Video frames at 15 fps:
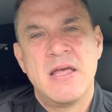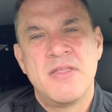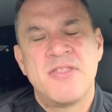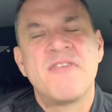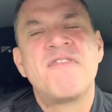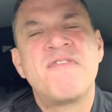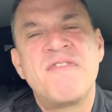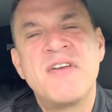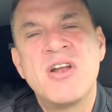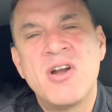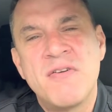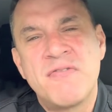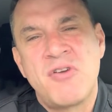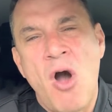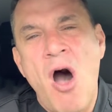the fear
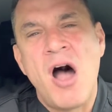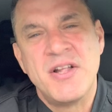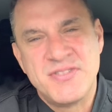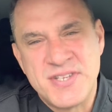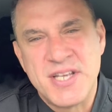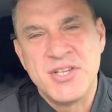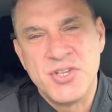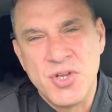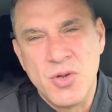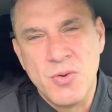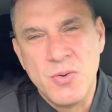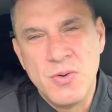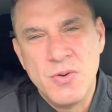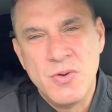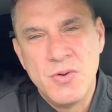of God's in
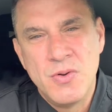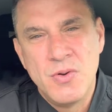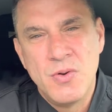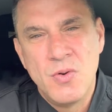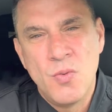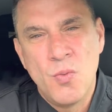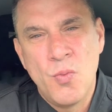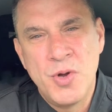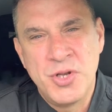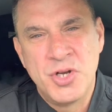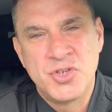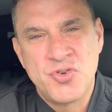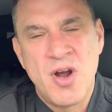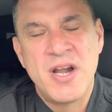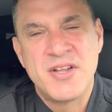you when you're
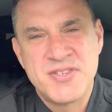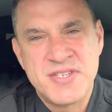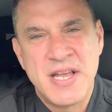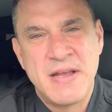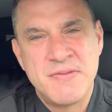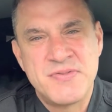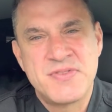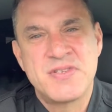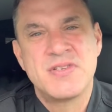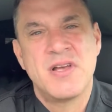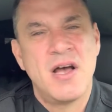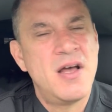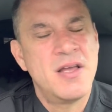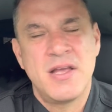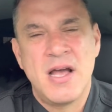trying to save uh,